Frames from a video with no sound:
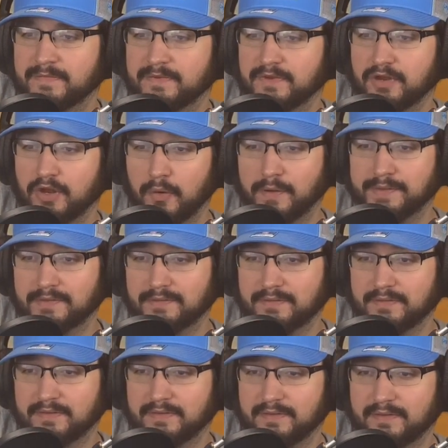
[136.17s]
You know, in
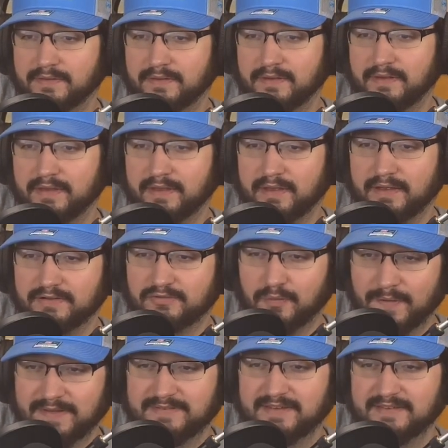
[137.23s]

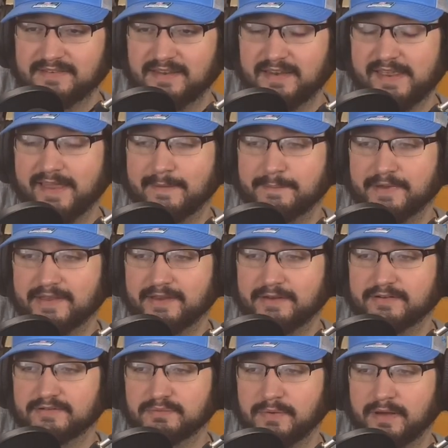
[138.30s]
twenty sixteen, he had a big year
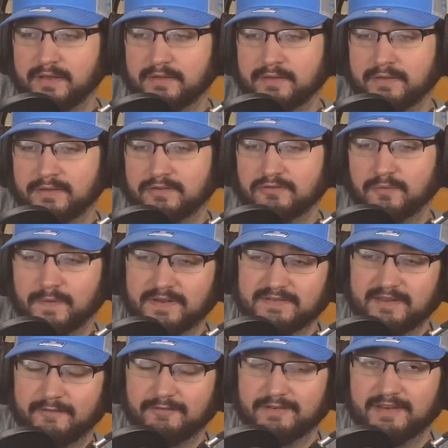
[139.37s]
as well. twenty
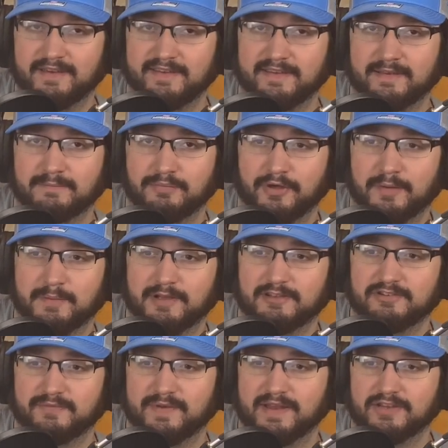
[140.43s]
seventeen, he didn't play because
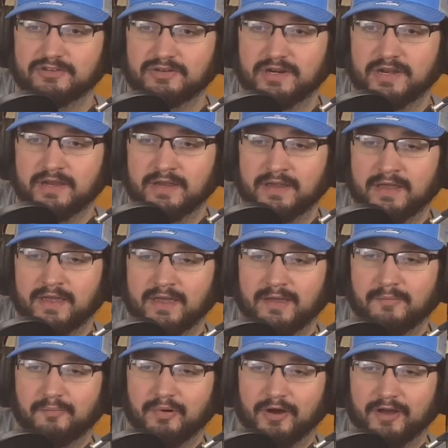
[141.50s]
of an injury,
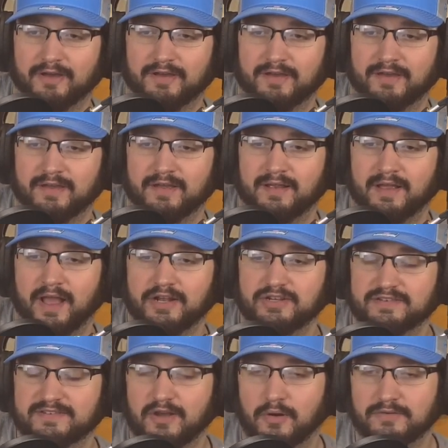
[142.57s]
but it
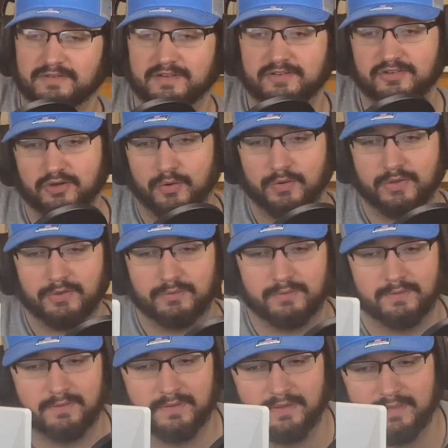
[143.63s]
just goes to show
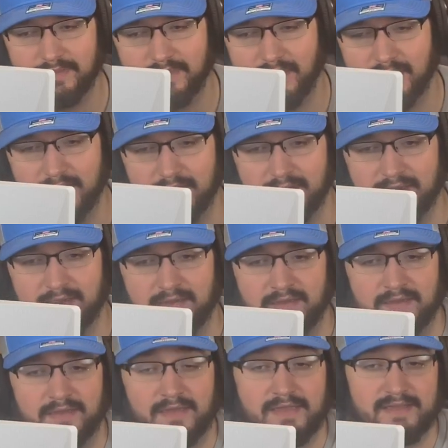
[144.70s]
you that
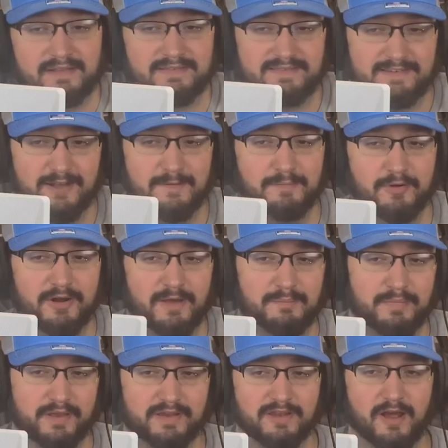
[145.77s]
he can still put up
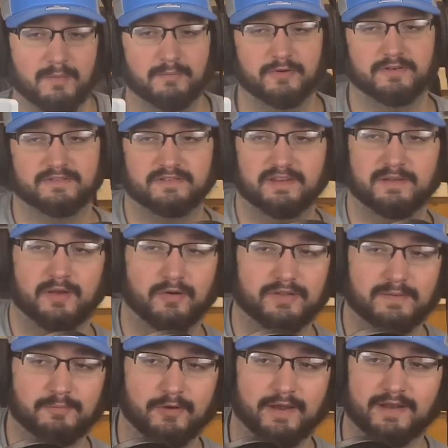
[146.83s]
big numbers. He only
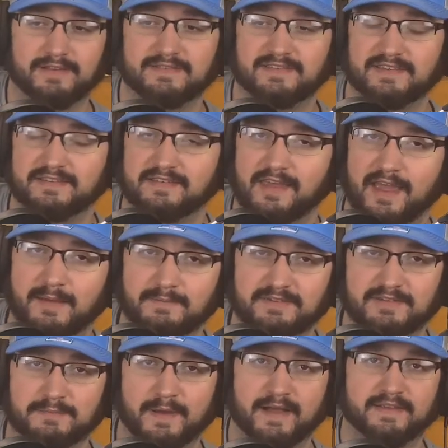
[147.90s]
played in six games
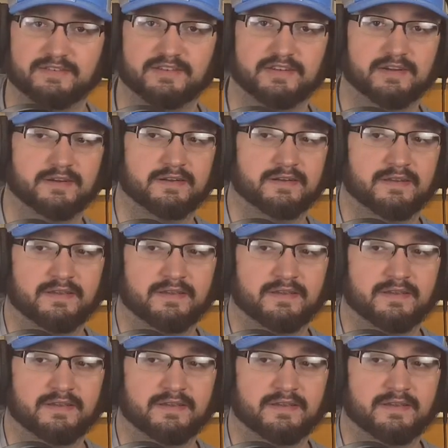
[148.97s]
this past year.